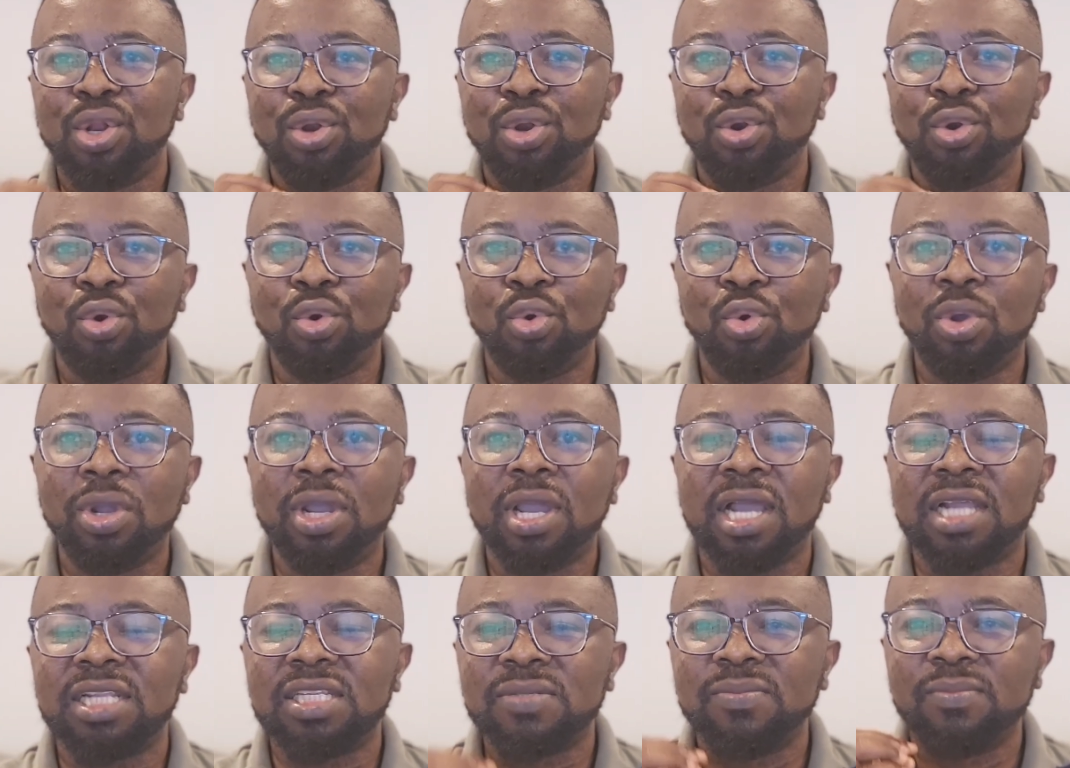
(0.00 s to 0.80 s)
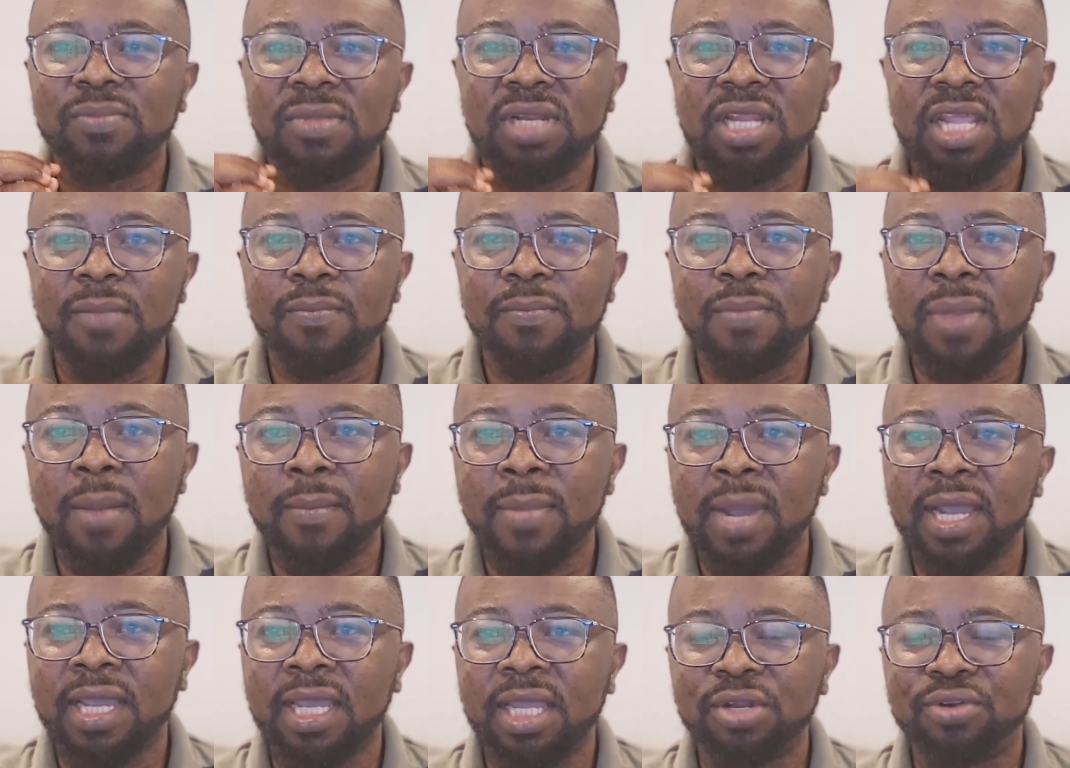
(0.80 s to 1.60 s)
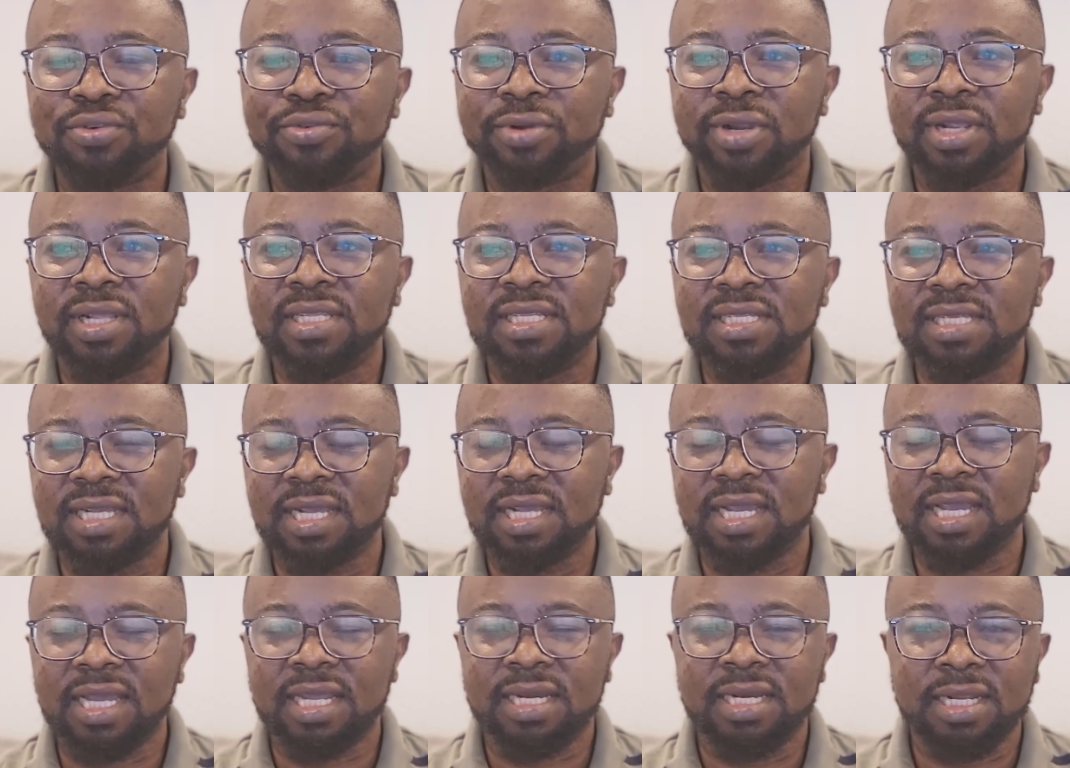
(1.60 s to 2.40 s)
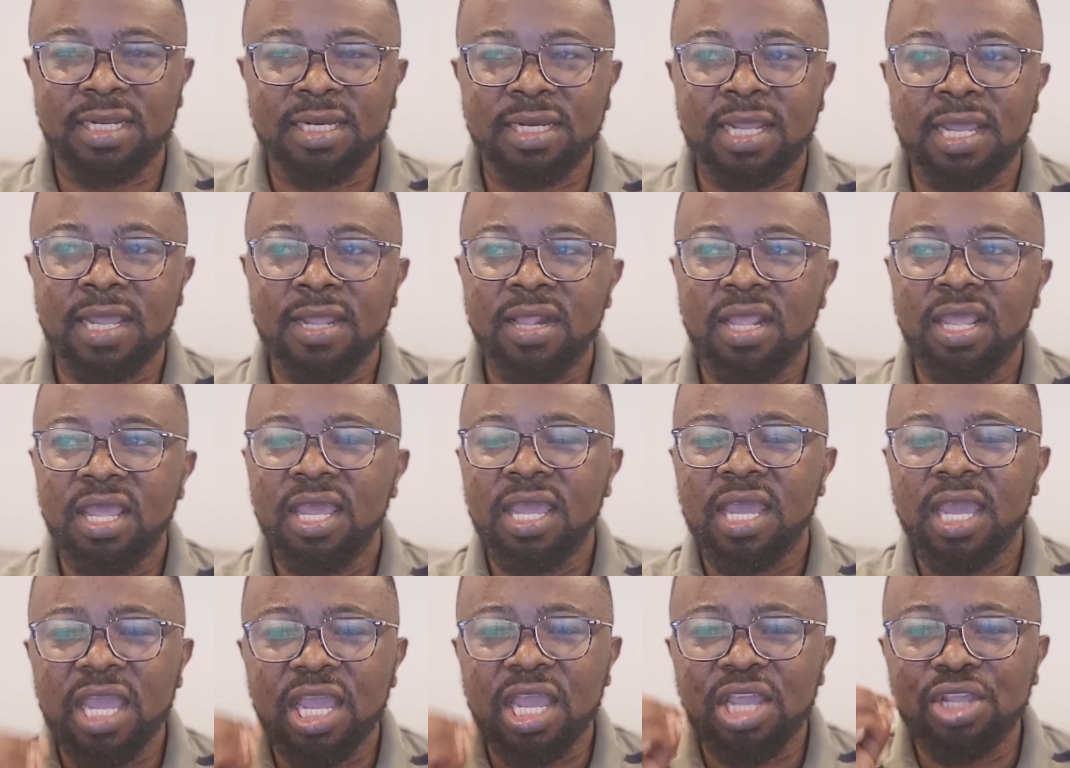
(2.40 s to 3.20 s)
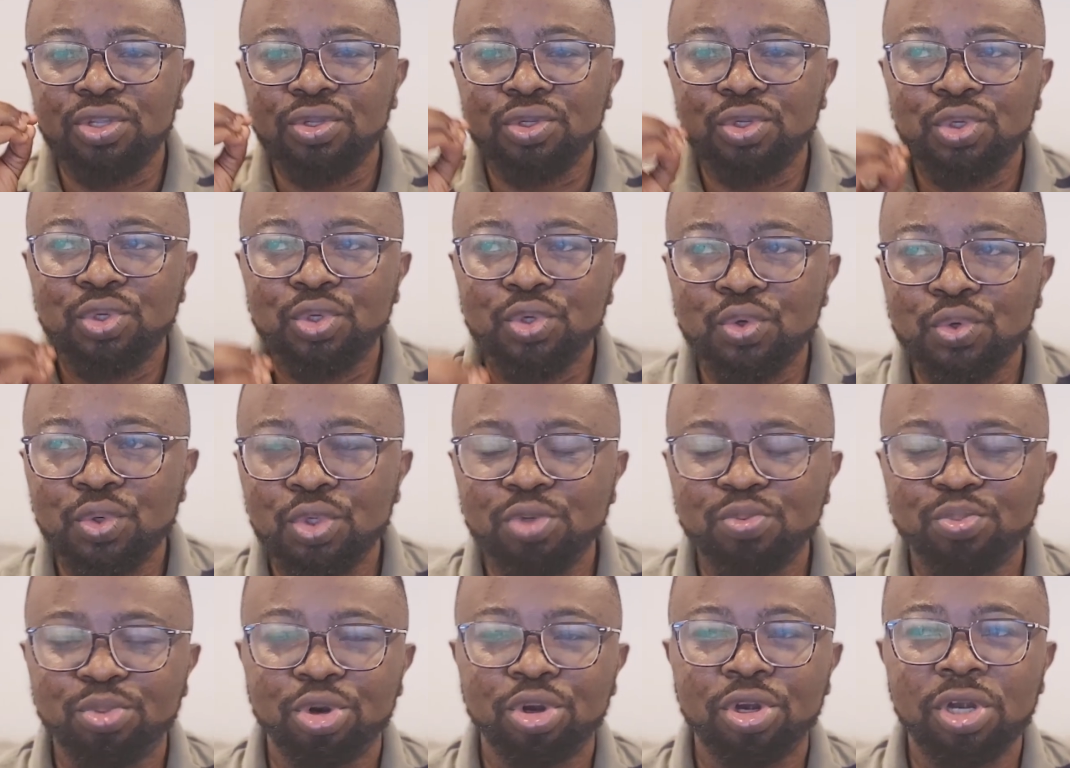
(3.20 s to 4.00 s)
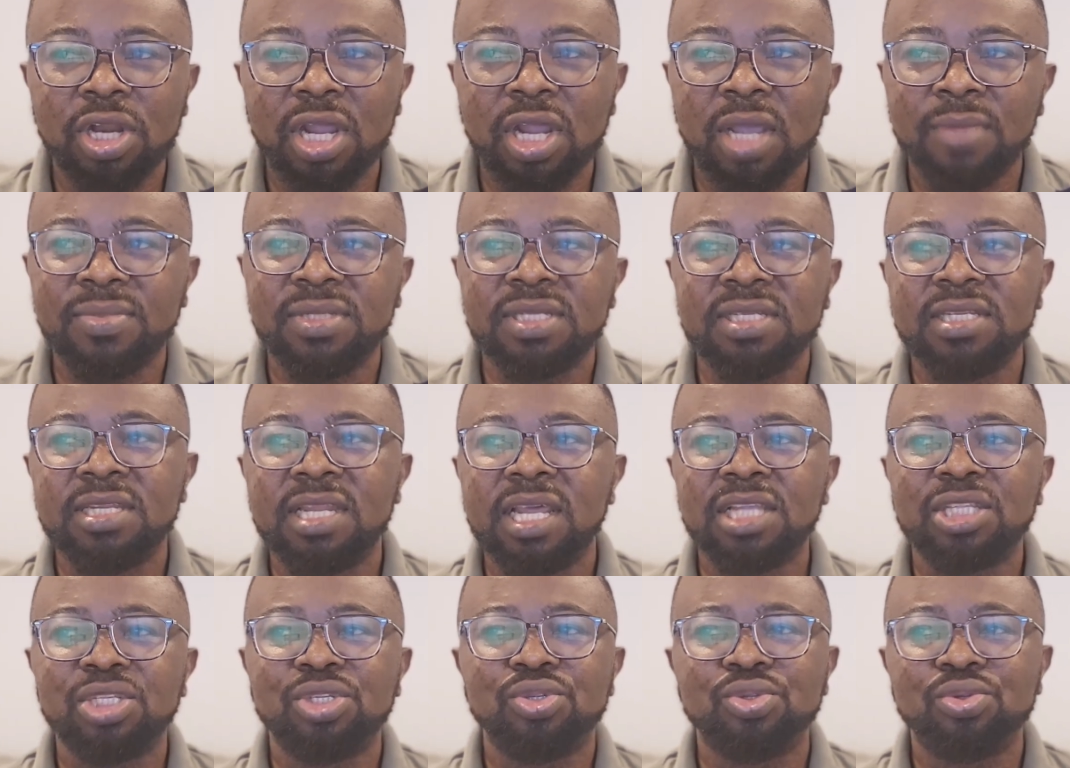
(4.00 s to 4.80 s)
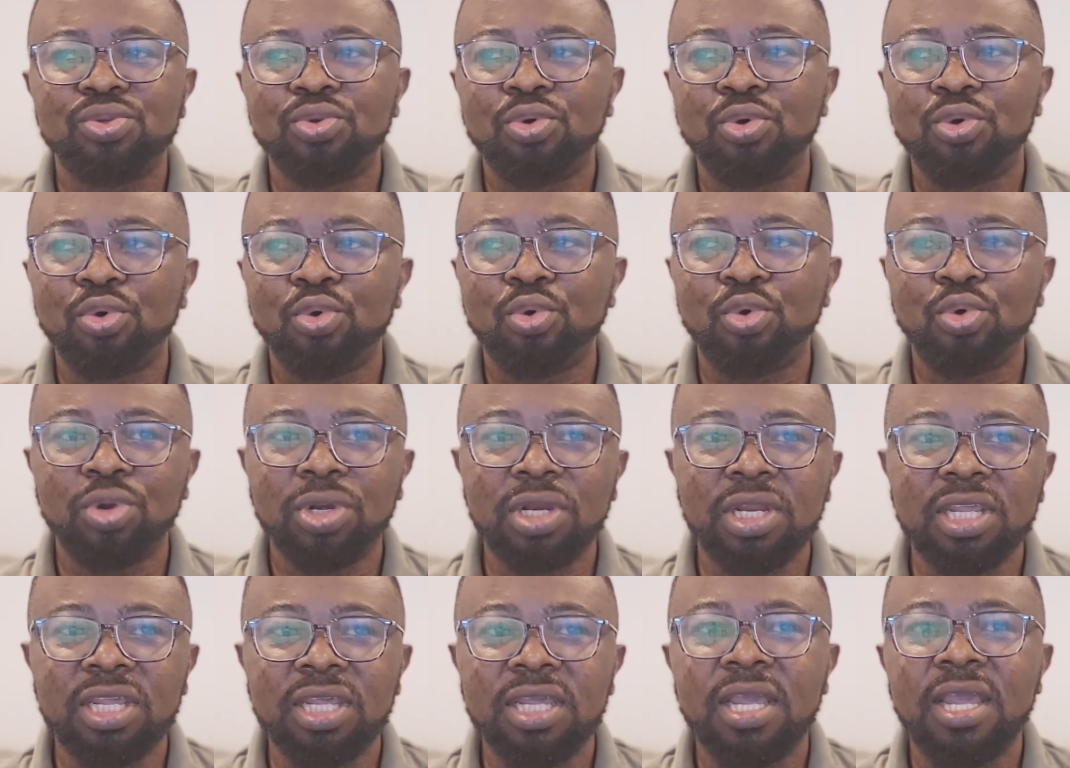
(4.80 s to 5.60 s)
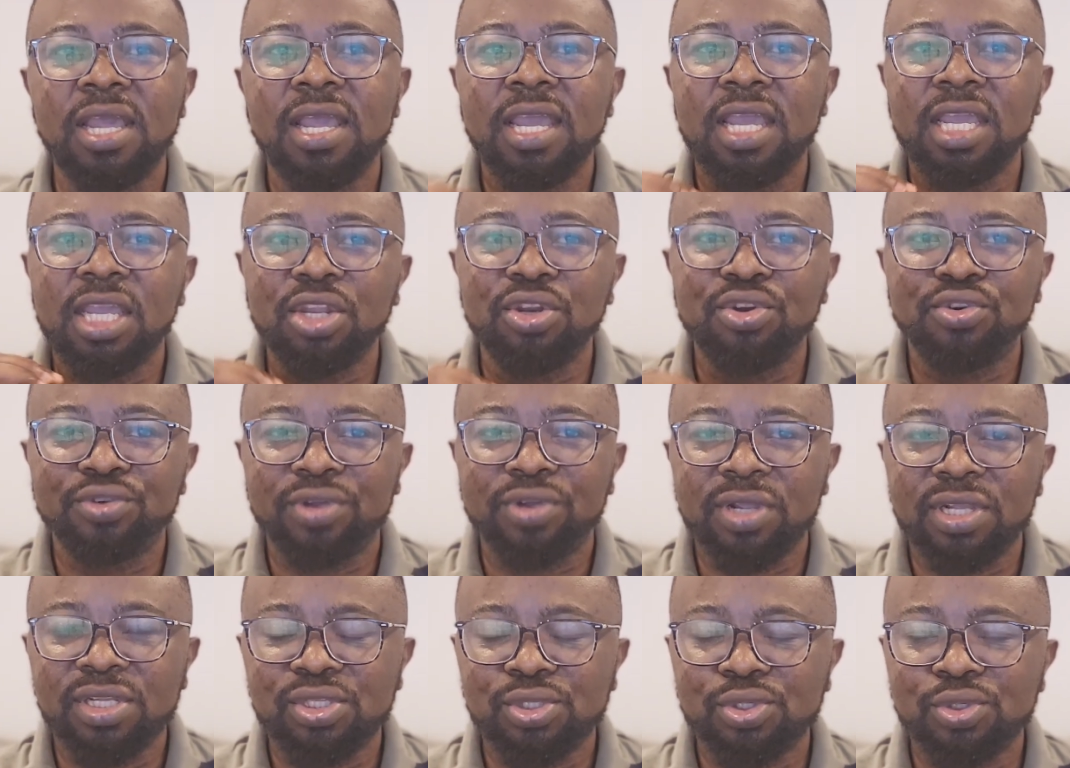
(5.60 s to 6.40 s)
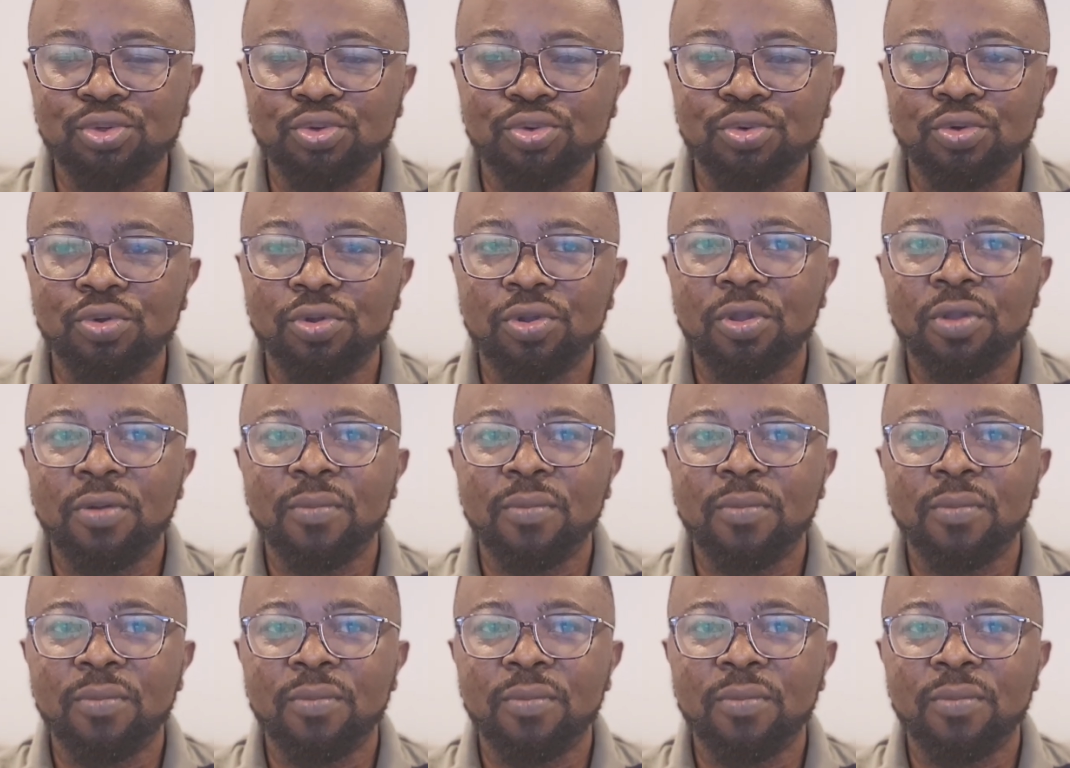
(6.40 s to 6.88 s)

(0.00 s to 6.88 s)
Look at labor market trends in Canada and choose programs that not only interest you